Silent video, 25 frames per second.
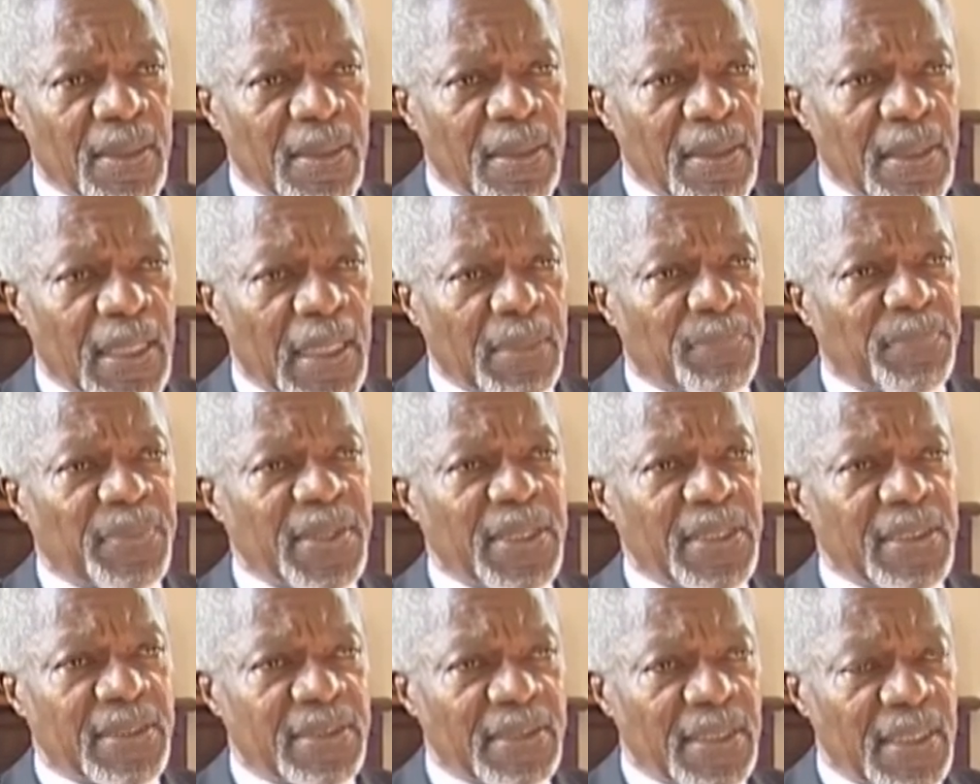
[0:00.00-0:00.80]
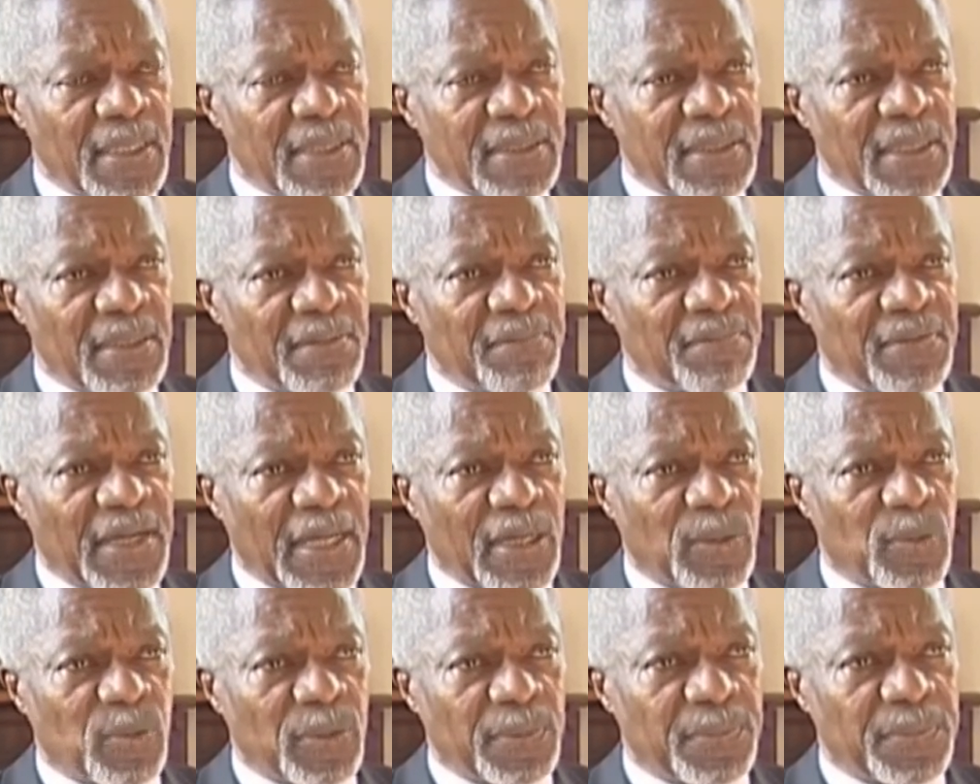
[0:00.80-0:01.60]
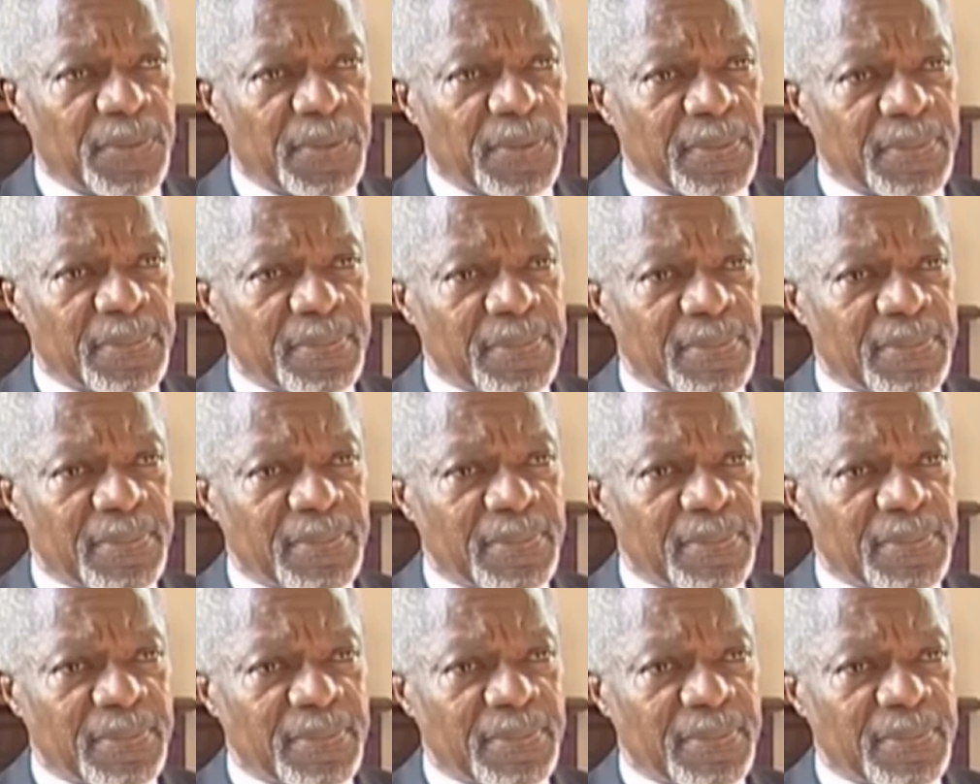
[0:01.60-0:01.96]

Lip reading: that peace is invaluable,